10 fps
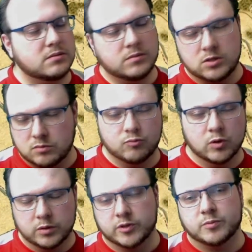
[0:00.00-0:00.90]
you don't roll the
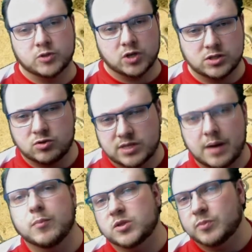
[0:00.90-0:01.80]
multiple shots, you just get
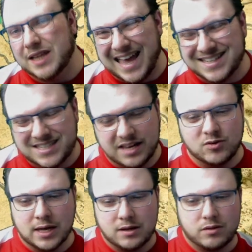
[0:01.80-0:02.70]
multiple hits if you
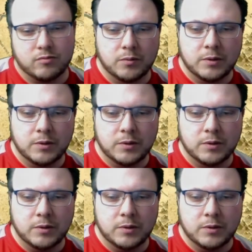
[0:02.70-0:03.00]
get it through.